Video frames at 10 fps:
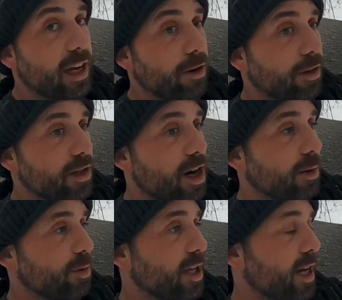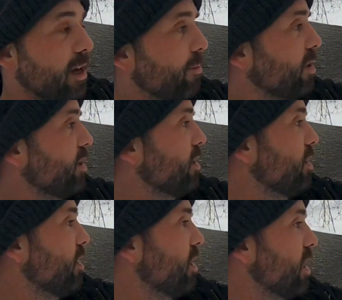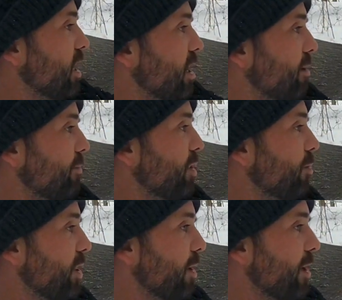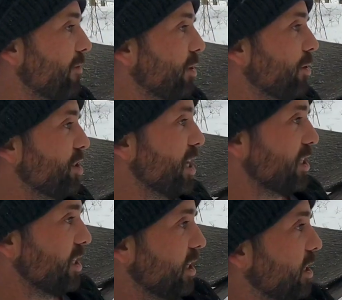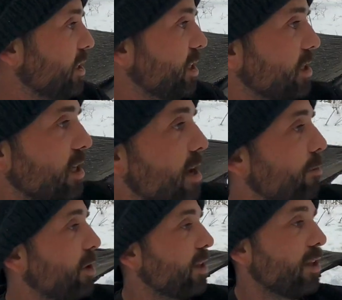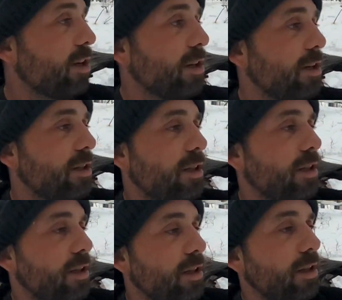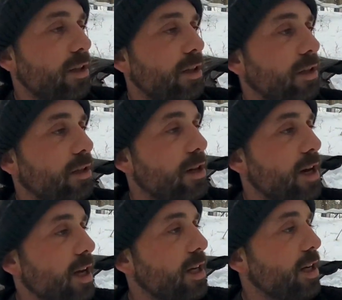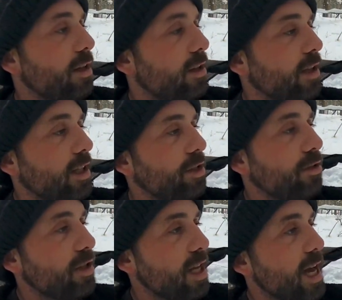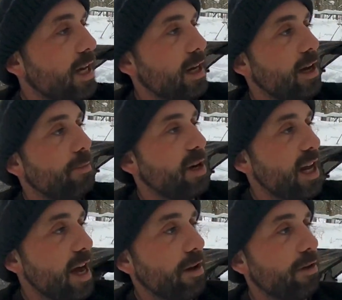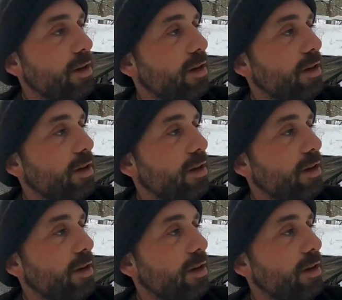out of the tarp setup without having to adjust it. It does come with a little knot here that lets you slide it up and down